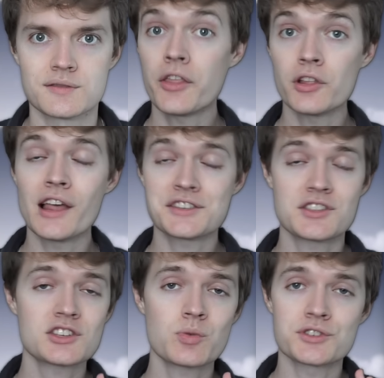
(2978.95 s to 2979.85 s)
Nonetheless,
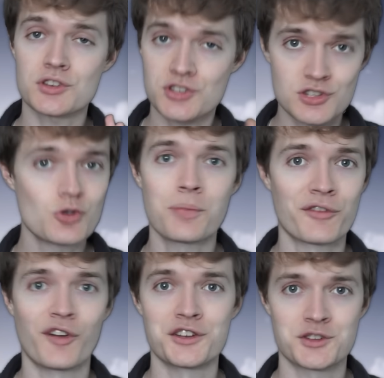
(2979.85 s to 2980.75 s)
this was super
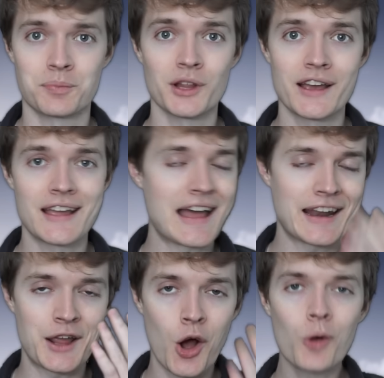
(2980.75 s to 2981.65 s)
fun to play, and
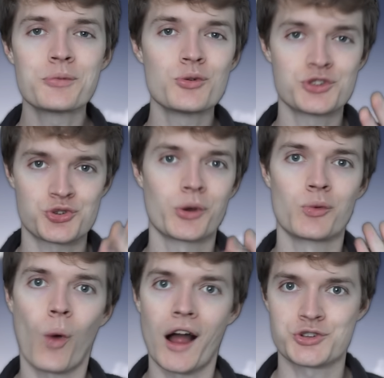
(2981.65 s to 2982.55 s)
I hope you
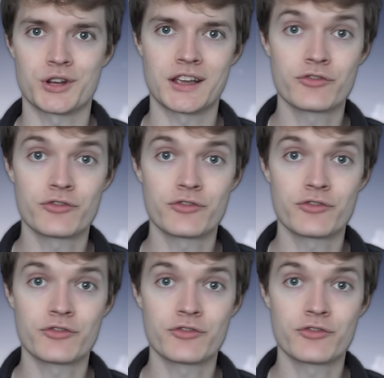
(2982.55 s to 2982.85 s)
enjoyed watching.